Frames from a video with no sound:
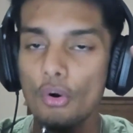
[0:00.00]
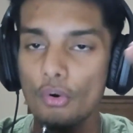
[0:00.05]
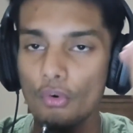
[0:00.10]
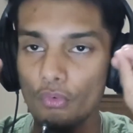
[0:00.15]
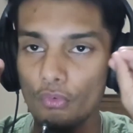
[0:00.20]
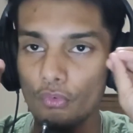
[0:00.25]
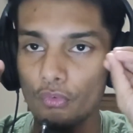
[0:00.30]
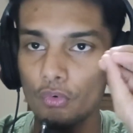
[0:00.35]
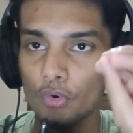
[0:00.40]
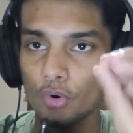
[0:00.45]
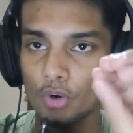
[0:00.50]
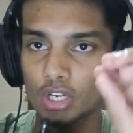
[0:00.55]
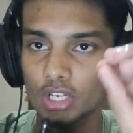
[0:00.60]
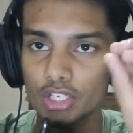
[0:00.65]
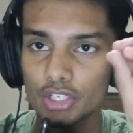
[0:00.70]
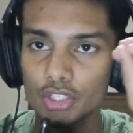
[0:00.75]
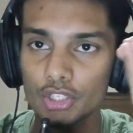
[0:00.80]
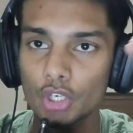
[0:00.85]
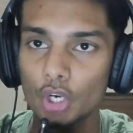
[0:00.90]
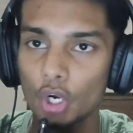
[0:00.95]

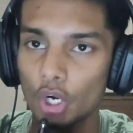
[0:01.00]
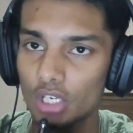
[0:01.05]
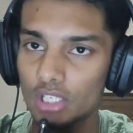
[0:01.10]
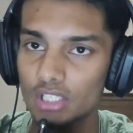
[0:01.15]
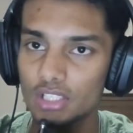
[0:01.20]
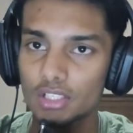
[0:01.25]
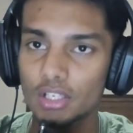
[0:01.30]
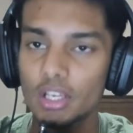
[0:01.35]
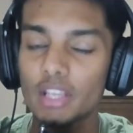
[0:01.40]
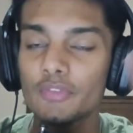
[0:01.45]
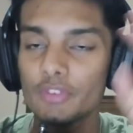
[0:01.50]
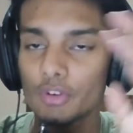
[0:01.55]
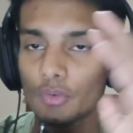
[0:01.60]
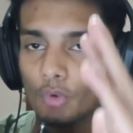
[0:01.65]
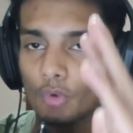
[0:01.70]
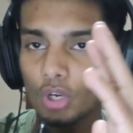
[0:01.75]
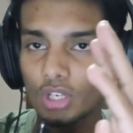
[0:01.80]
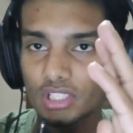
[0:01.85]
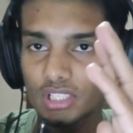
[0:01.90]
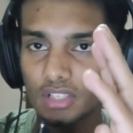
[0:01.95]
focus on, if you
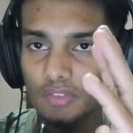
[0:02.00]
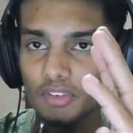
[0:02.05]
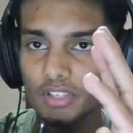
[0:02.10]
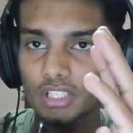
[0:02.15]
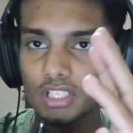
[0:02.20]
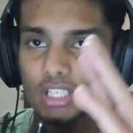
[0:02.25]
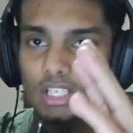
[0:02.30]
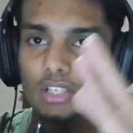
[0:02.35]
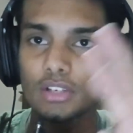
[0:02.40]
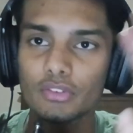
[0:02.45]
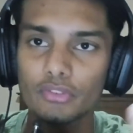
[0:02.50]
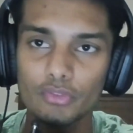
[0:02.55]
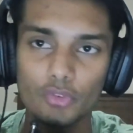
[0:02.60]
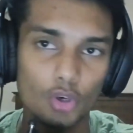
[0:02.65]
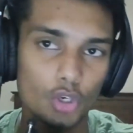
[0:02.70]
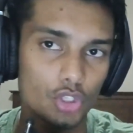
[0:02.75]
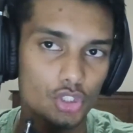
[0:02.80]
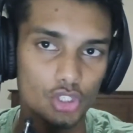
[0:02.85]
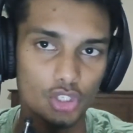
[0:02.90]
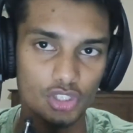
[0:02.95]
want 70,
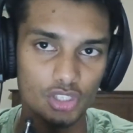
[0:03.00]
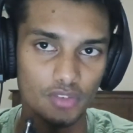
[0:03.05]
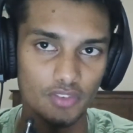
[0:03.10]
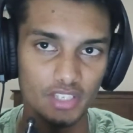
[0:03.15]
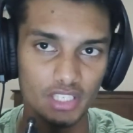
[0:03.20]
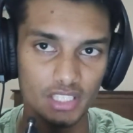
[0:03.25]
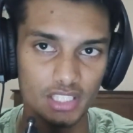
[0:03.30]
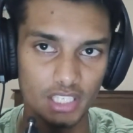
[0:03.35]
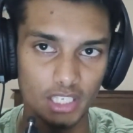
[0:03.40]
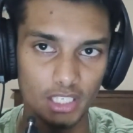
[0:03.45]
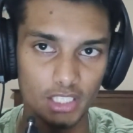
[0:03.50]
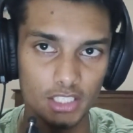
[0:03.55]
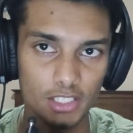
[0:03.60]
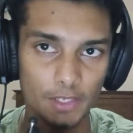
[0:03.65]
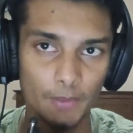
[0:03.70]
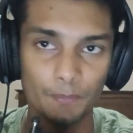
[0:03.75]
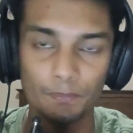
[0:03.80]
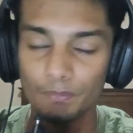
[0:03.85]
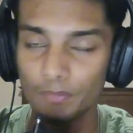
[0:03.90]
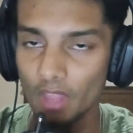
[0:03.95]
focus on 76.
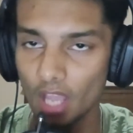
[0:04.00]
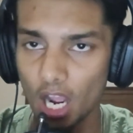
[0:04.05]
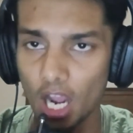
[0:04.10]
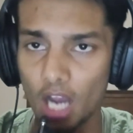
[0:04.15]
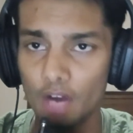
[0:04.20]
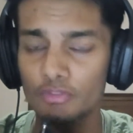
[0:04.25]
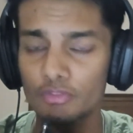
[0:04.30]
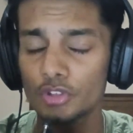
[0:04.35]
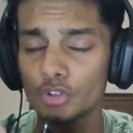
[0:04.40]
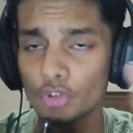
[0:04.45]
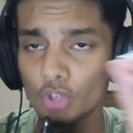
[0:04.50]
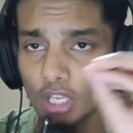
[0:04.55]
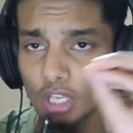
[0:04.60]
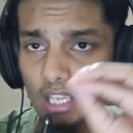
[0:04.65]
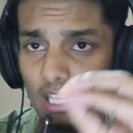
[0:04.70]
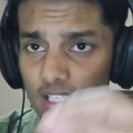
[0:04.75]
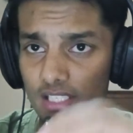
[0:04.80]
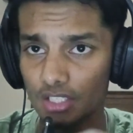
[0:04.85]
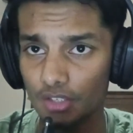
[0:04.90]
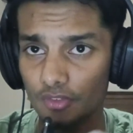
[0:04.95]
How do you gonna
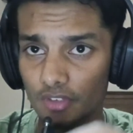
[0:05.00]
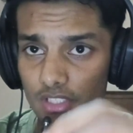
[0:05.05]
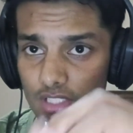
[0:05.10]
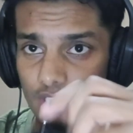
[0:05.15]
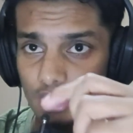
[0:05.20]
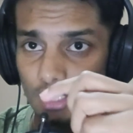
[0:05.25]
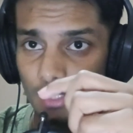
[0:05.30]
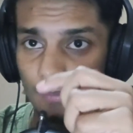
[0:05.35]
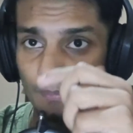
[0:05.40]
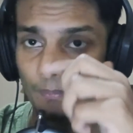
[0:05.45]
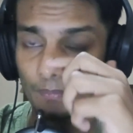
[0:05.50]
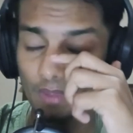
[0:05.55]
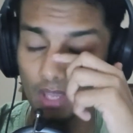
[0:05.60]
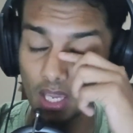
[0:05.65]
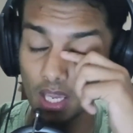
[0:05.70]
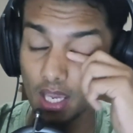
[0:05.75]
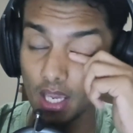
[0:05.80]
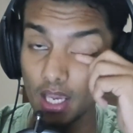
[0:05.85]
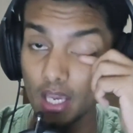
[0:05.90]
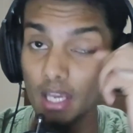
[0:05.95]
get 70?
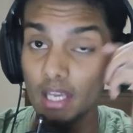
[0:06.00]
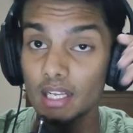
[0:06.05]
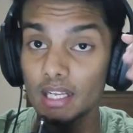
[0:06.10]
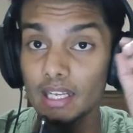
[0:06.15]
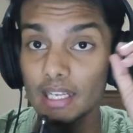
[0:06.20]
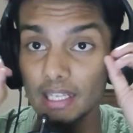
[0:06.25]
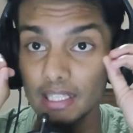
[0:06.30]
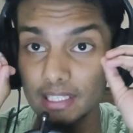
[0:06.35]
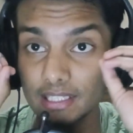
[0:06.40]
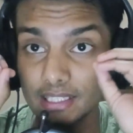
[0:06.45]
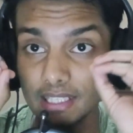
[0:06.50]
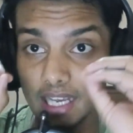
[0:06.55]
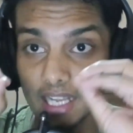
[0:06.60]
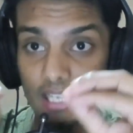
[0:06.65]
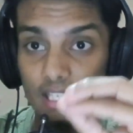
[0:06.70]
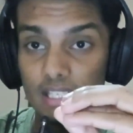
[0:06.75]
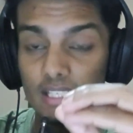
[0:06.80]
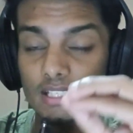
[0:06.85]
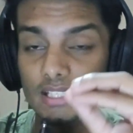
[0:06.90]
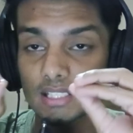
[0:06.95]
That
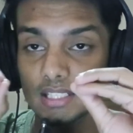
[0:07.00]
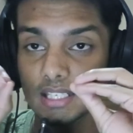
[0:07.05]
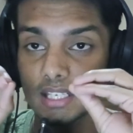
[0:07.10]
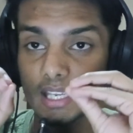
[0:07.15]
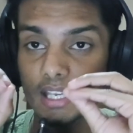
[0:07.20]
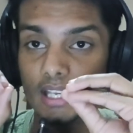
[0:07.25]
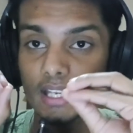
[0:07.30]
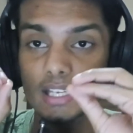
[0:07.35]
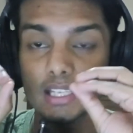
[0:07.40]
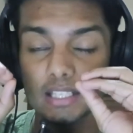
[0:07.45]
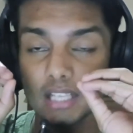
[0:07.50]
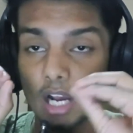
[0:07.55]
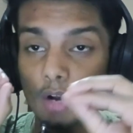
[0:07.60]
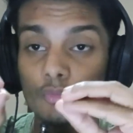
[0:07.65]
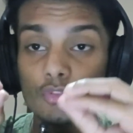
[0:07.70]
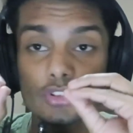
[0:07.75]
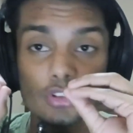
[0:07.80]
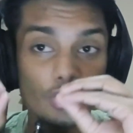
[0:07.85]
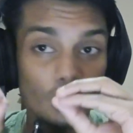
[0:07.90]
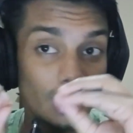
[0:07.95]
is the, how
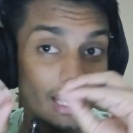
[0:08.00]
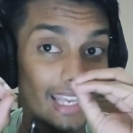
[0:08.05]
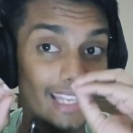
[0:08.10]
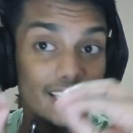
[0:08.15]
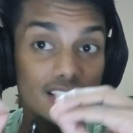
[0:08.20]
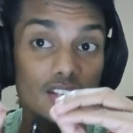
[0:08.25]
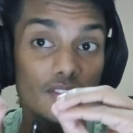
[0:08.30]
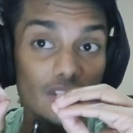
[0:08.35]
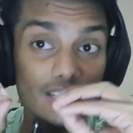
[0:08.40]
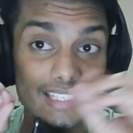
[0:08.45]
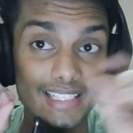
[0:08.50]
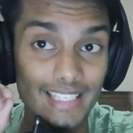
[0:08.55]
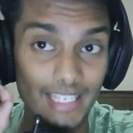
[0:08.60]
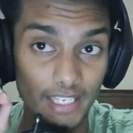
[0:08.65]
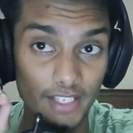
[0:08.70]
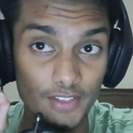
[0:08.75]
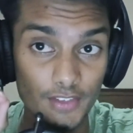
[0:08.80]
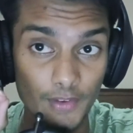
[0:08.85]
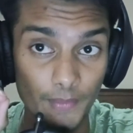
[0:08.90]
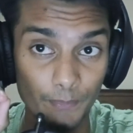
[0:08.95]
do you gonna get
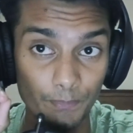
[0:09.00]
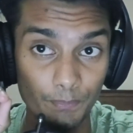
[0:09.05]
76?